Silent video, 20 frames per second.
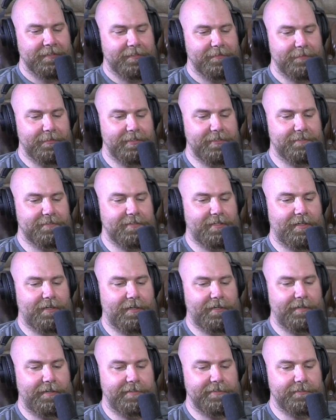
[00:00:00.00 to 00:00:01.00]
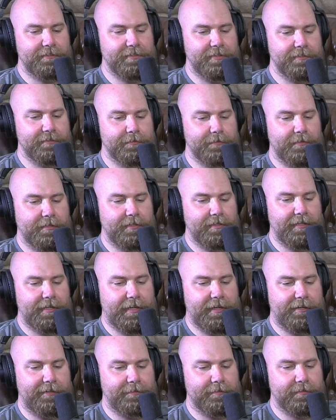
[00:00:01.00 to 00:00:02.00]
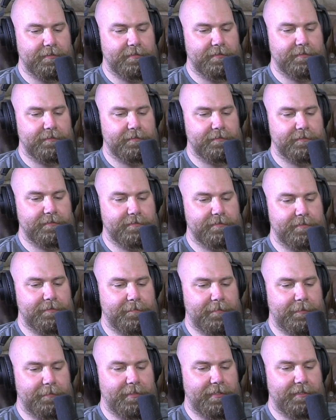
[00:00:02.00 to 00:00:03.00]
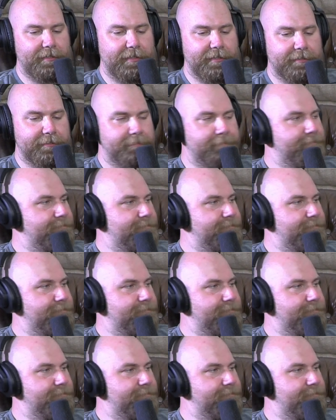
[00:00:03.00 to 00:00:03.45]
Well, his sons run it now, so maybe they like you.